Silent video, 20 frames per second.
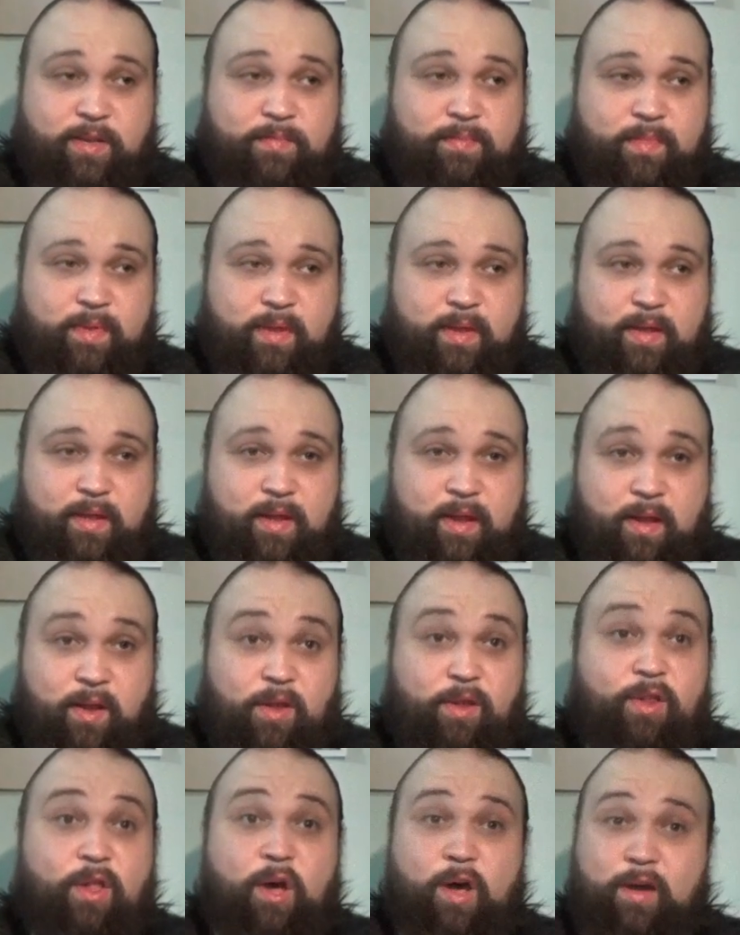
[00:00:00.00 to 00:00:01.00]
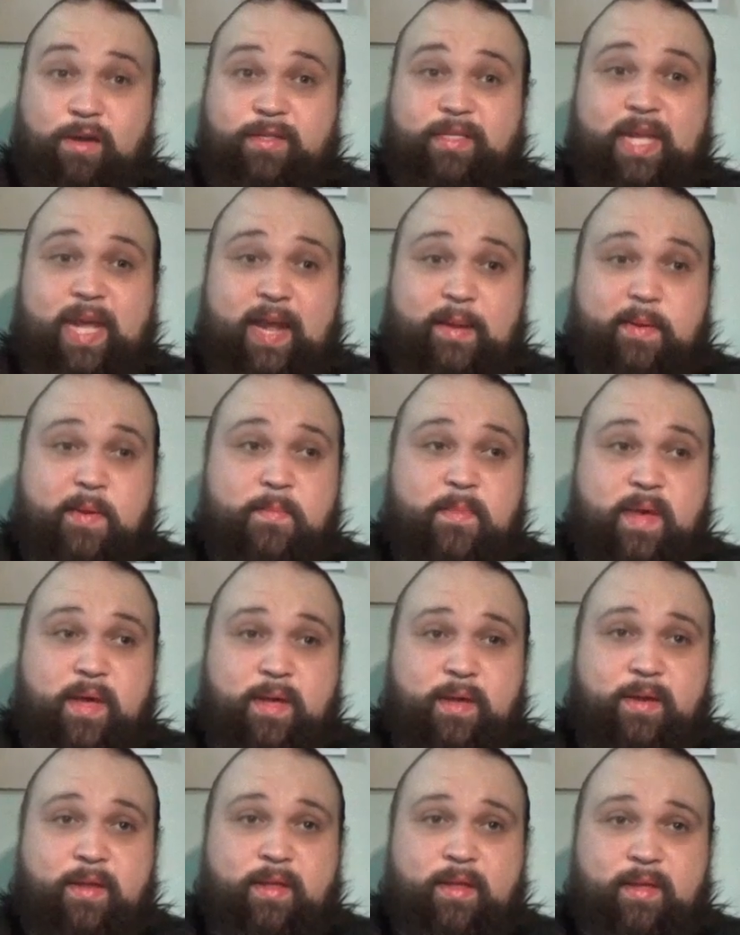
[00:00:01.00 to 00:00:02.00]
said it took him a
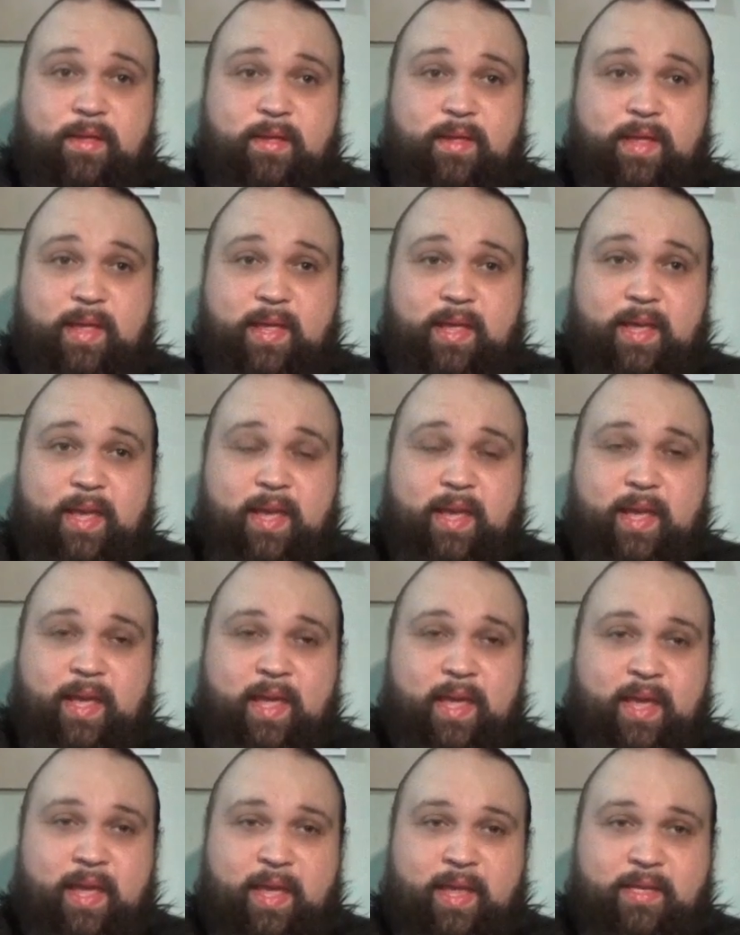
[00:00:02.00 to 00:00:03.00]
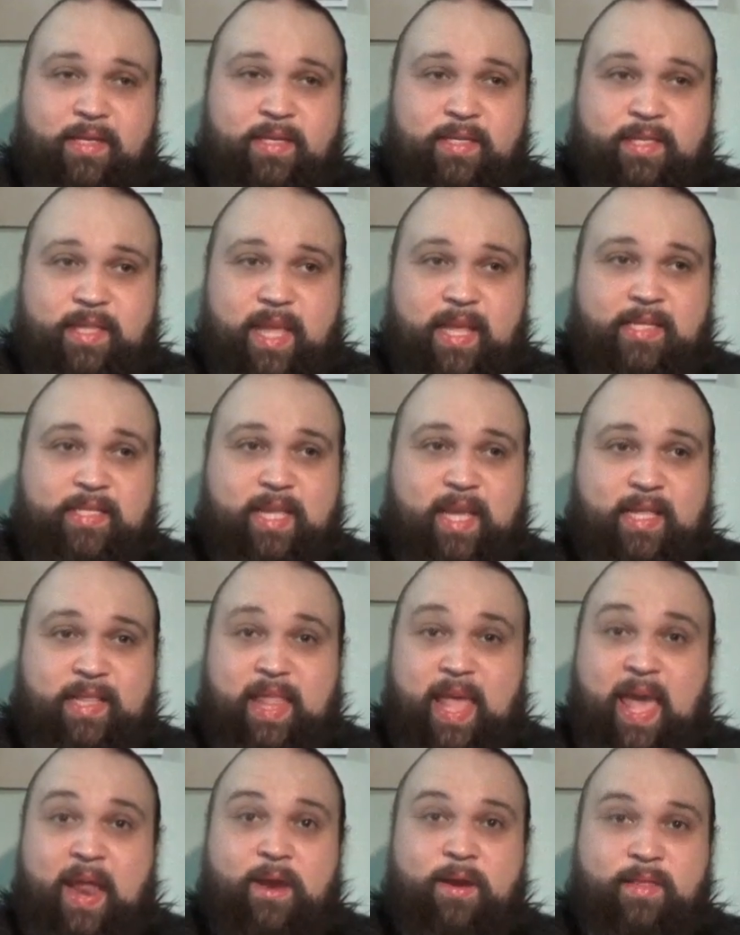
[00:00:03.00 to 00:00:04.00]
long time to build. Yeah, yeah. And, and, and
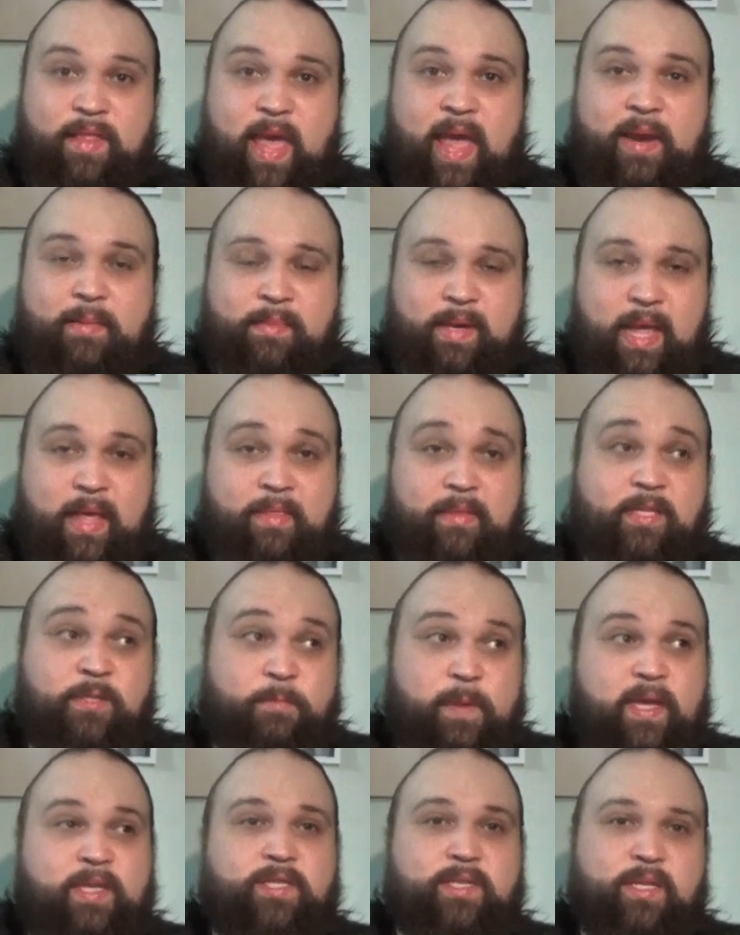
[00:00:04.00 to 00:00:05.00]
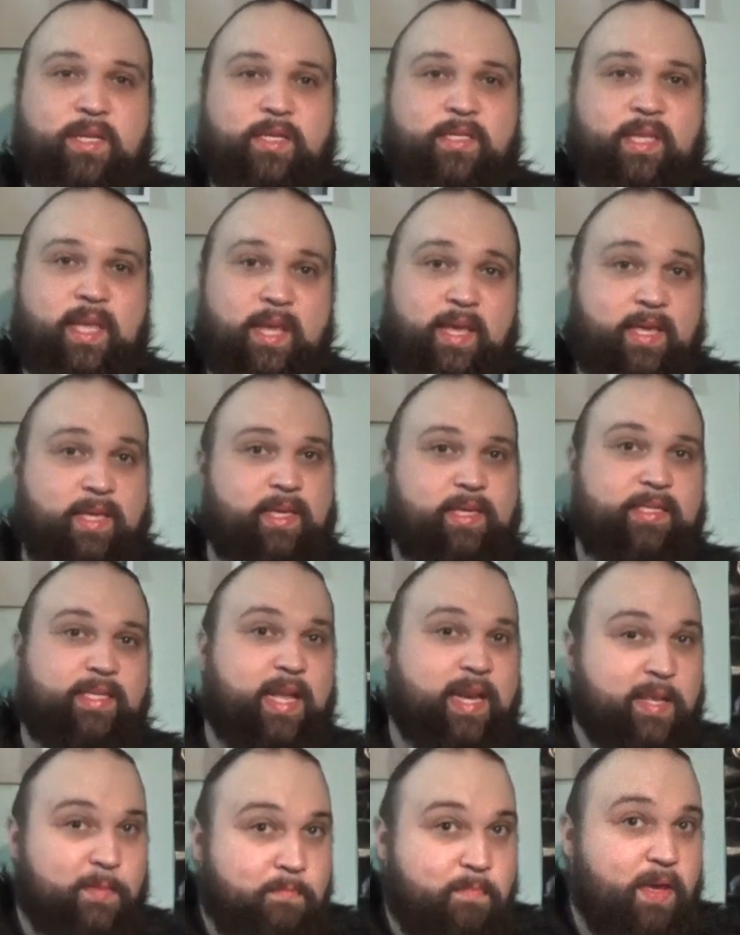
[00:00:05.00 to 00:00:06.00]
just things like that are that in depth, especially
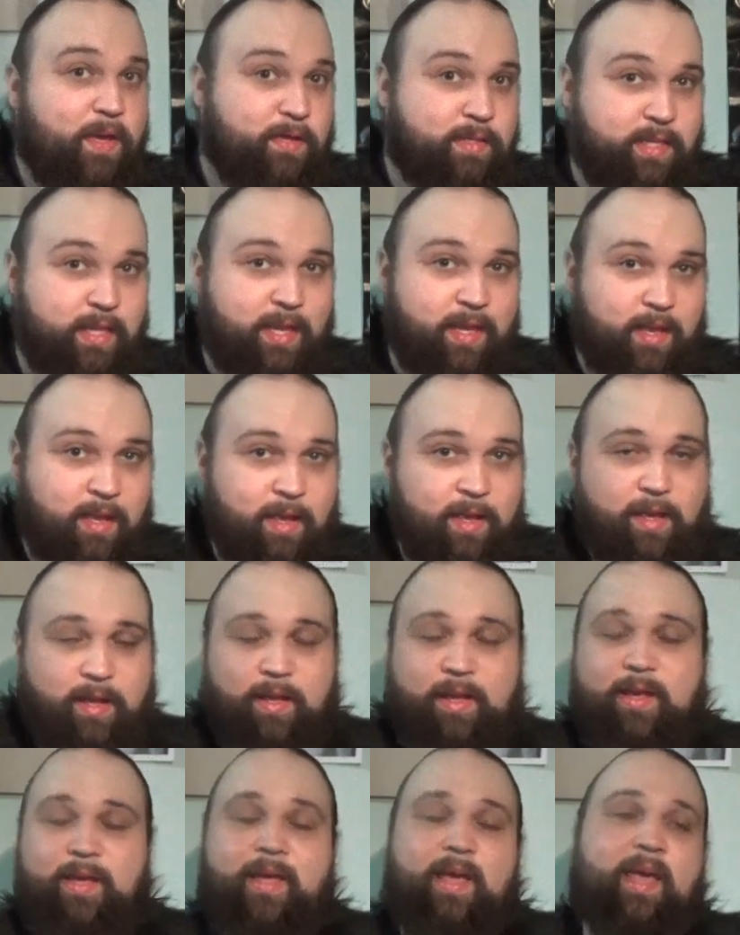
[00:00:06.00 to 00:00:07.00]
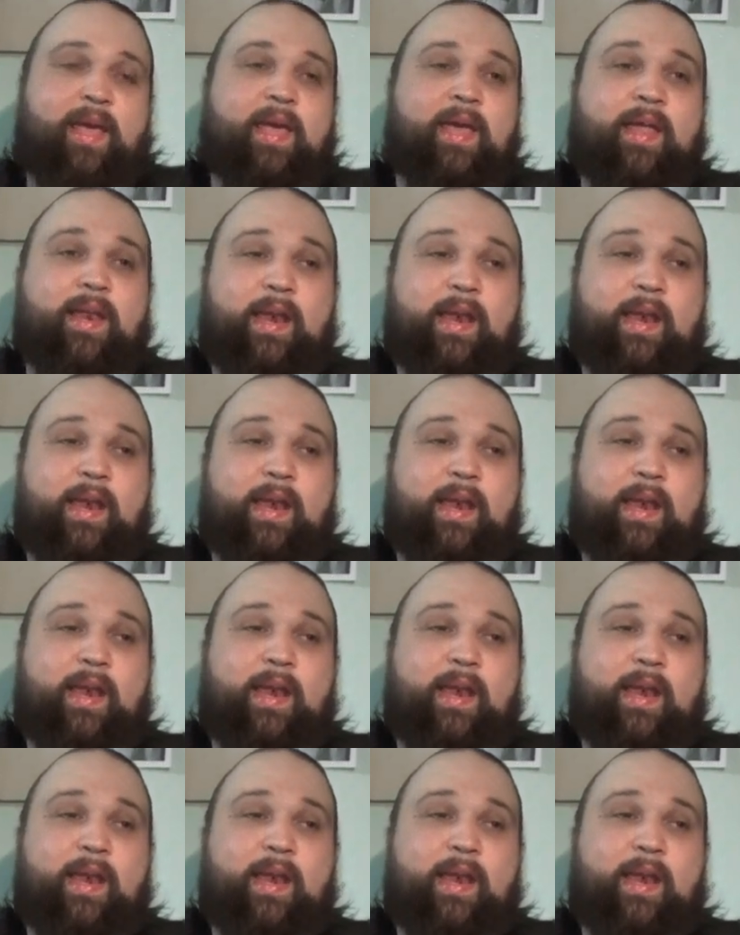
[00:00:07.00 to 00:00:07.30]
because like he said, he built it.